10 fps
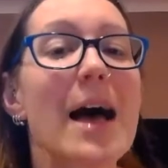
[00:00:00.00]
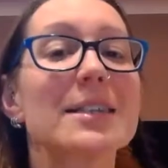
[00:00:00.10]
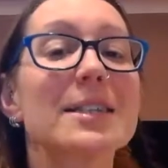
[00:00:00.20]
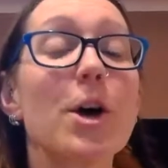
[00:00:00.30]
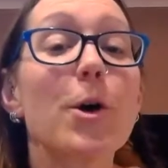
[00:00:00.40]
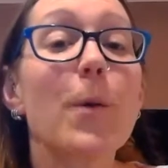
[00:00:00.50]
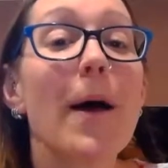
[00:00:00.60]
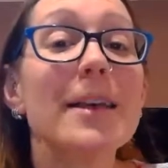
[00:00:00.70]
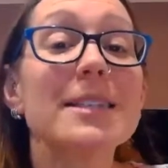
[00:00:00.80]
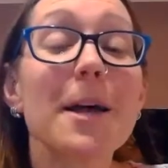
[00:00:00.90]

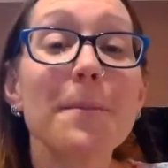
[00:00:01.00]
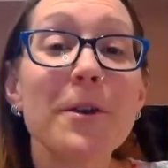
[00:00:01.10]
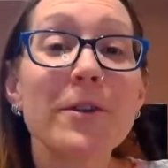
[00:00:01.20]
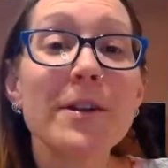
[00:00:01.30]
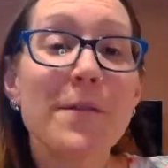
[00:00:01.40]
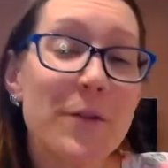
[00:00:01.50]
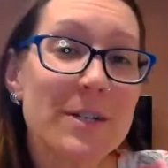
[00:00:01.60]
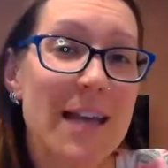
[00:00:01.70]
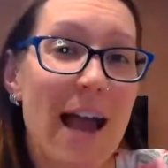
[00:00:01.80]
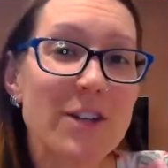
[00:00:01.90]
So Siberian fir
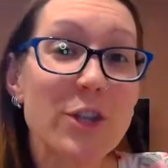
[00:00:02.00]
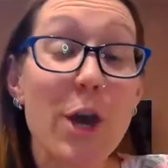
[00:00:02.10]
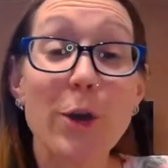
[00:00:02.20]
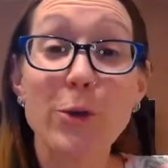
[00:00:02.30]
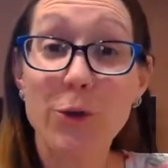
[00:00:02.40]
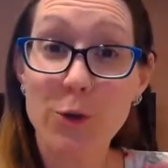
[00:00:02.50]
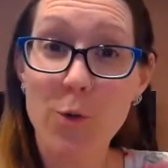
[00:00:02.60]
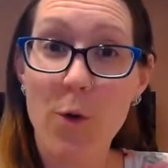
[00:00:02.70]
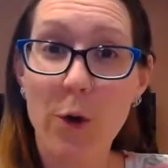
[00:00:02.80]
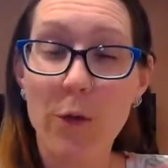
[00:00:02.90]
is actually a
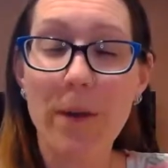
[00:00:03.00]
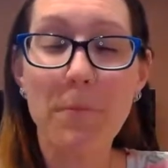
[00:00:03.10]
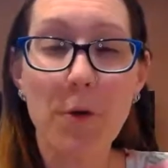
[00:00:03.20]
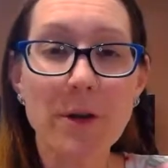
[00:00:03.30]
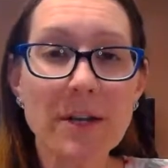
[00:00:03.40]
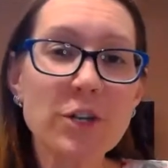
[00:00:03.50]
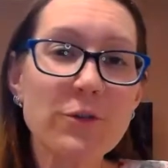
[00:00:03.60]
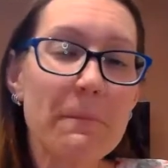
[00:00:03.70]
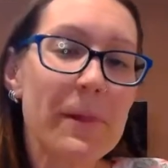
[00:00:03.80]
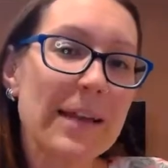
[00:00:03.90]
new oil. They brought it in
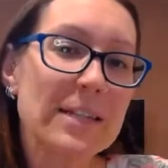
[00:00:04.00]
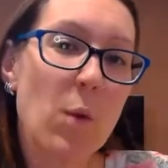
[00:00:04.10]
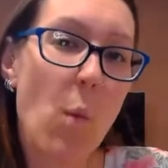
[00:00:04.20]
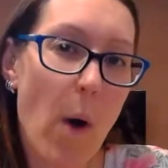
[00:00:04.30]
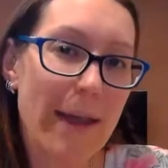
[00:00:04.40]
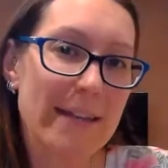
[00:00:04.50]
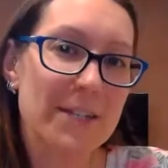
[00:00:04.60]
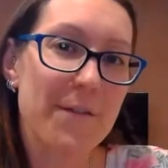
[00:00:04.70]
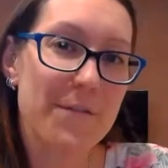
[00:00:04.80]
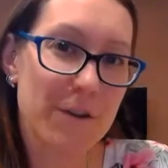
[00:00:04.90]
to replace
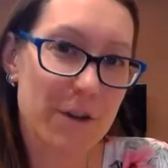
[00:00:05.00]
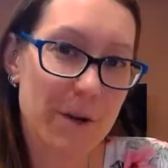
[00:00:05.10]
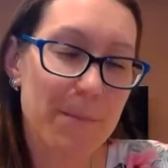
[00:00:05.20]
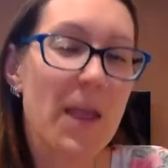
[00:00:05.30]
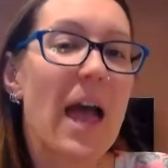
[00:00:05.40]
white fir.